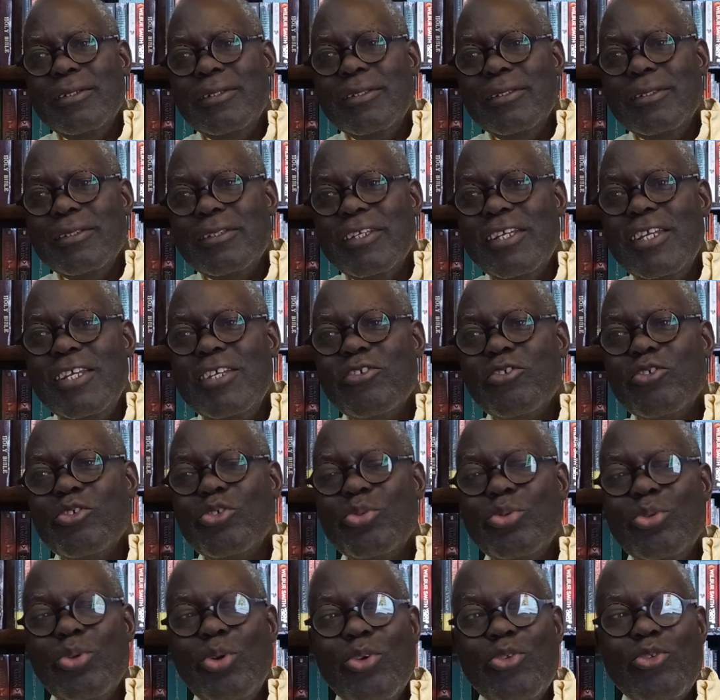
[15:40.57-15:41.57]
This
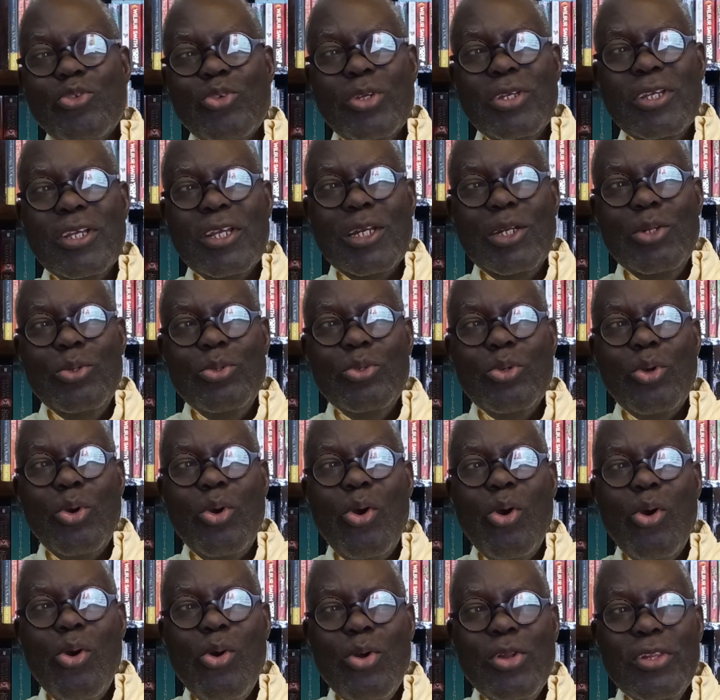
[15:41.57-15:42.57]
should also include
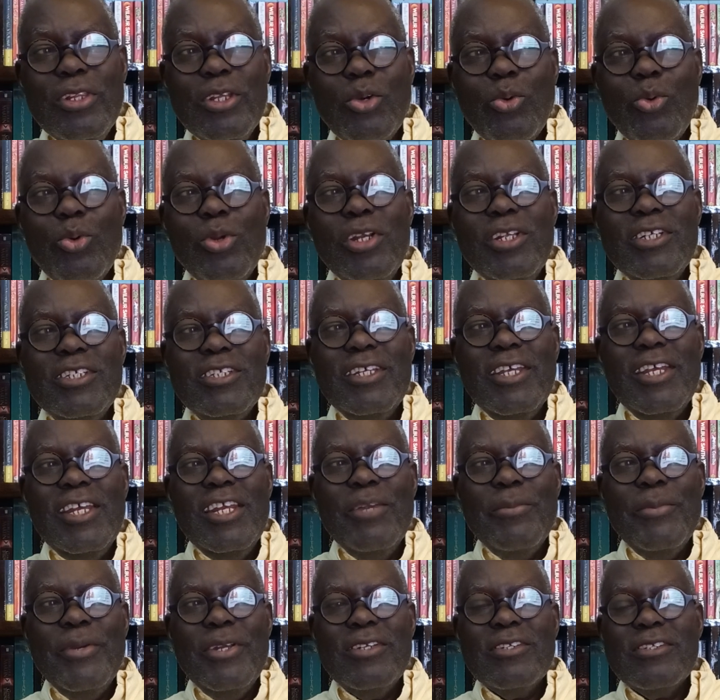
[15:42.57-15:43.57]
all the quality
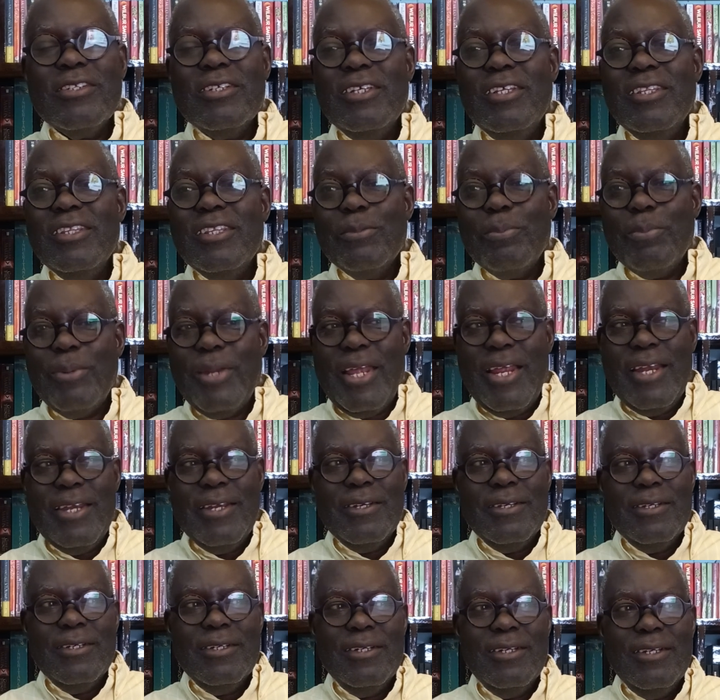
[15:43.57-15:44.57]
elements in the plan,
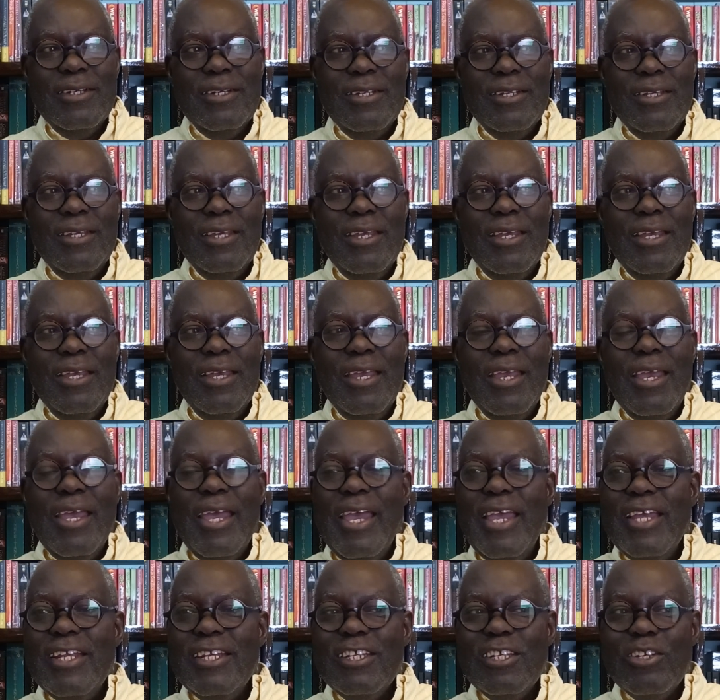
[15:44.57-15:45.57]

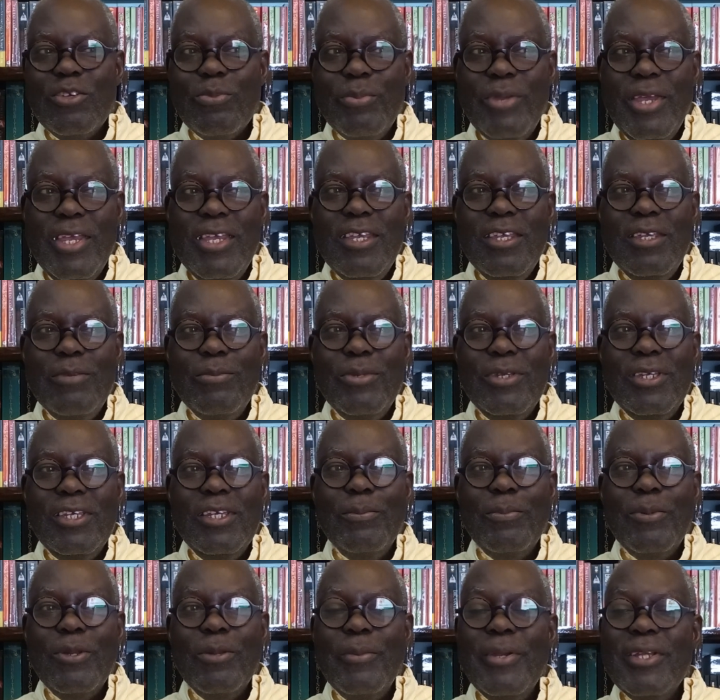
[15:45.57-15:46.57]
and it may be
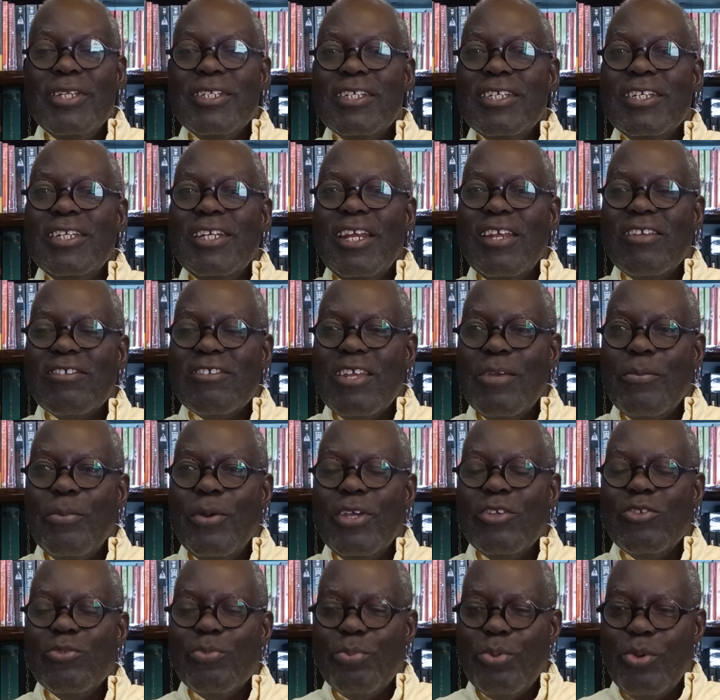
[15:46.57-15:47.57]
implemented in a
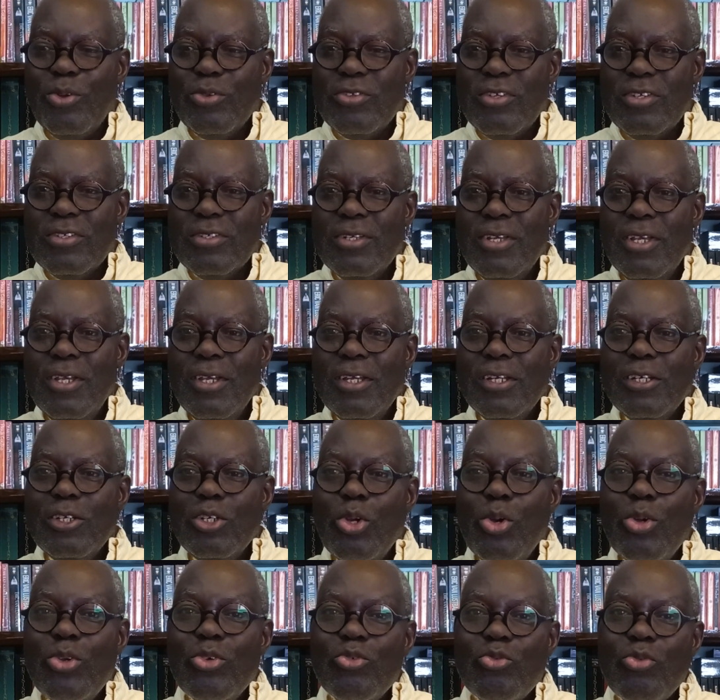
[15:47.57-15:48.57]
stepwise process.
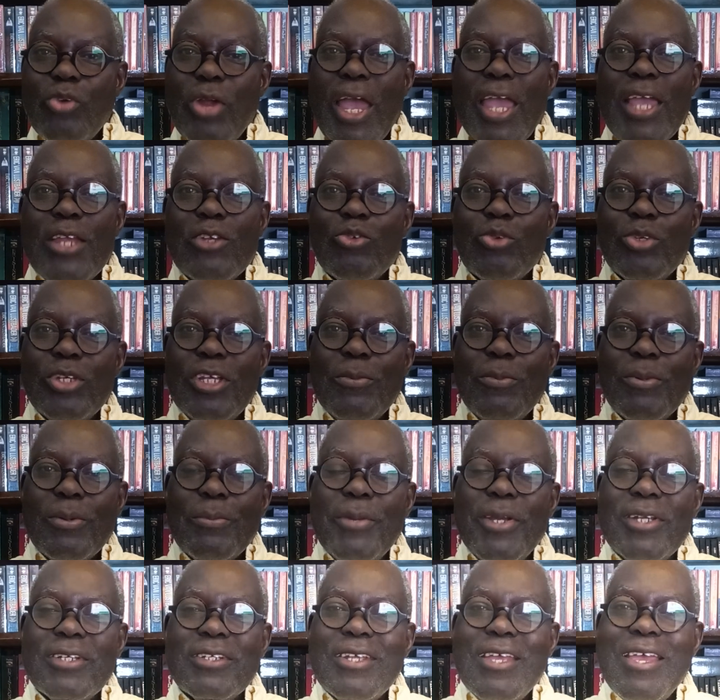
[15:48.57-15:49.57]
Don't try to
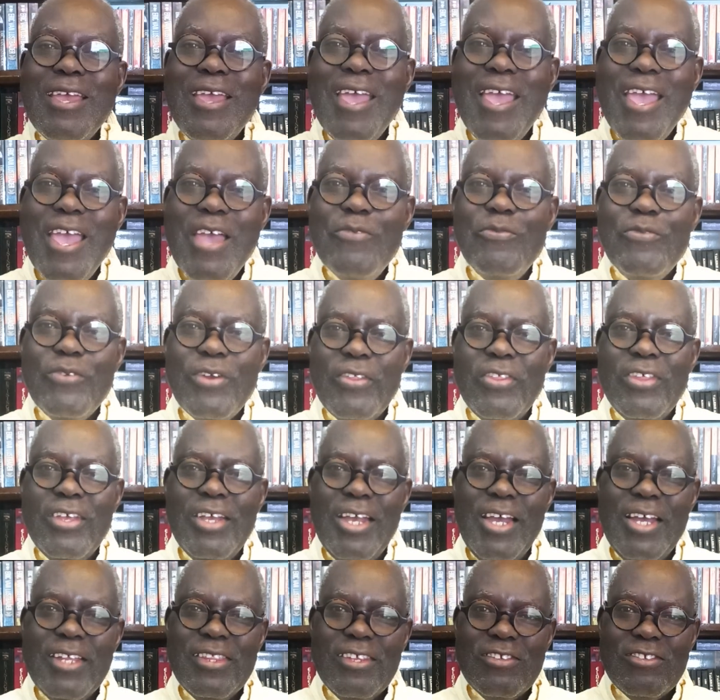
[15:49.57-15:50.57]
implement everything
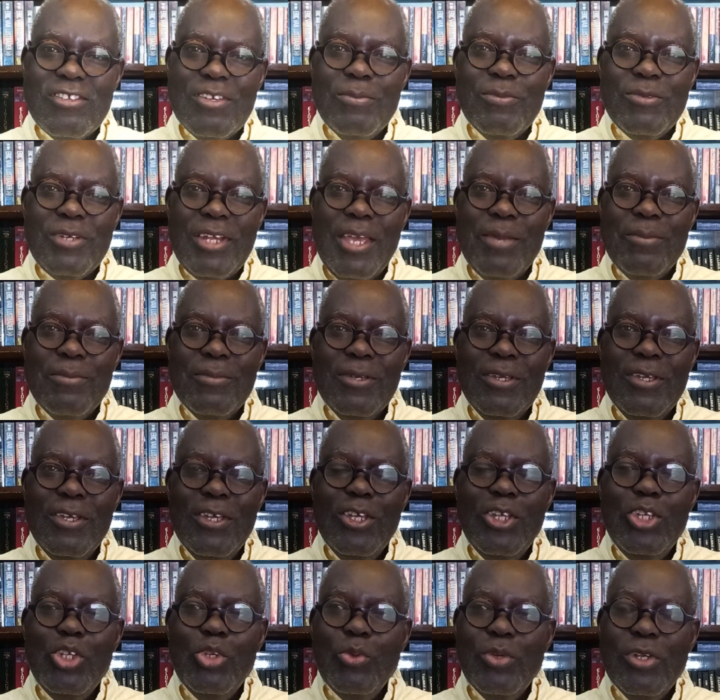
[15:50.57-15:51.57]
at the same time.
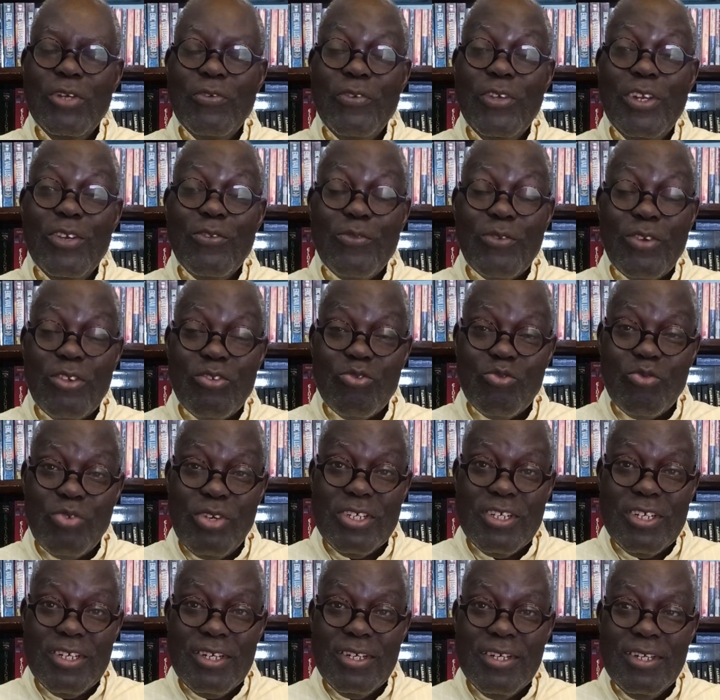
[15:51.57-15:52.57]
You will feel
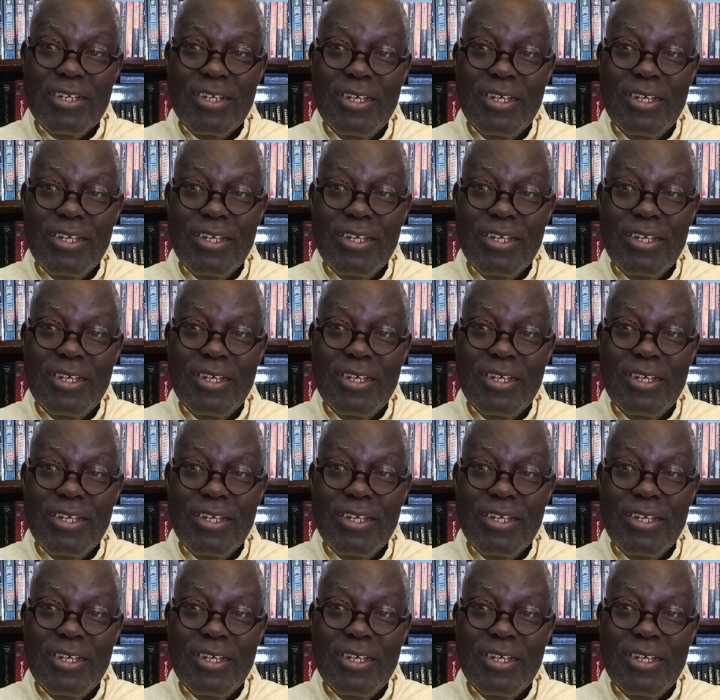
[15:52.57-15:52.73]
frustrated.